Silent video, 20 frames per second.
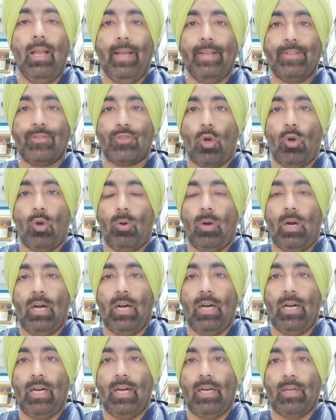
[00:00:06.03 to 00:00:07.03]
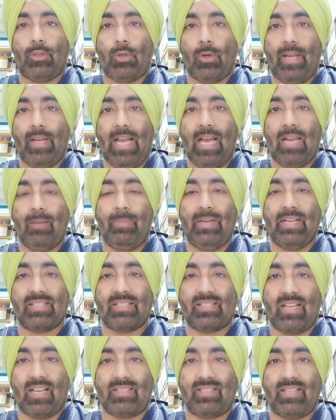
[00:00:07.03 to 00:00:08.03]
So today I'll be
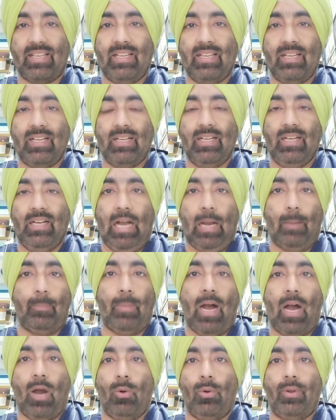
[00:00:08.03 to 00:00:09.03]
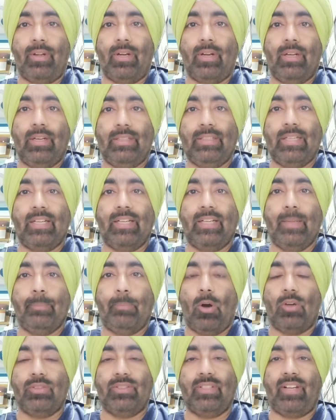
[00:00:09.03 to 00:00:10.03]
discussing about the
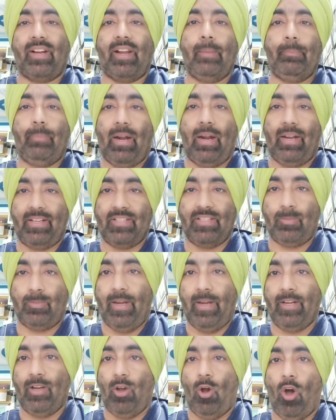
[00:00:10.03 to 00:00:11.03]
depository participant,